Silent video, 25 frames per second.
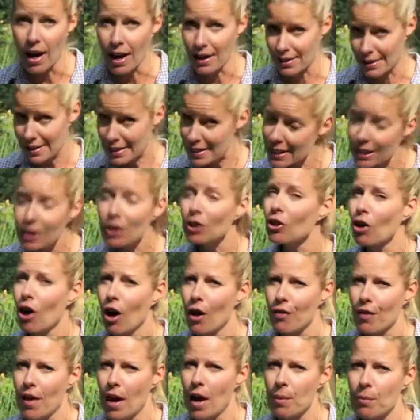a sticker
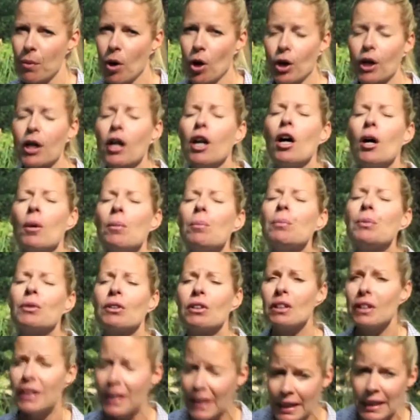on them, are
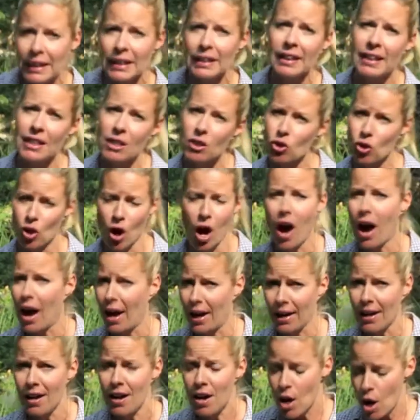completely
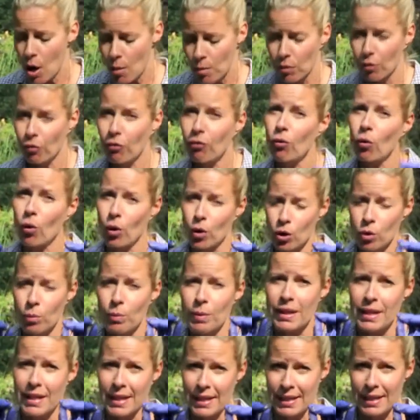dry before you
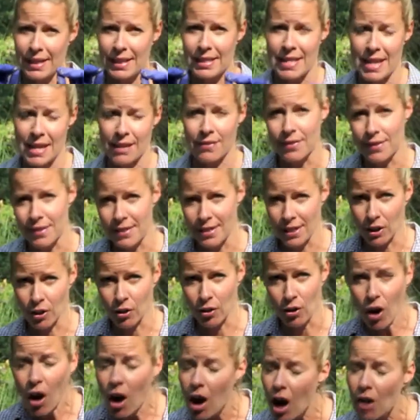begin to take the
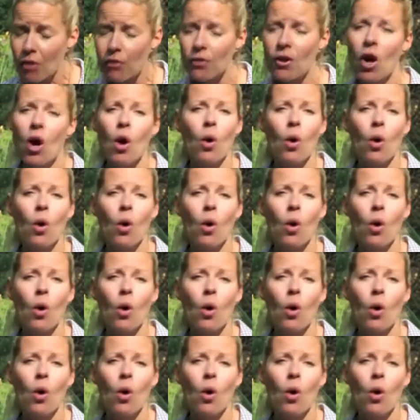sticker off,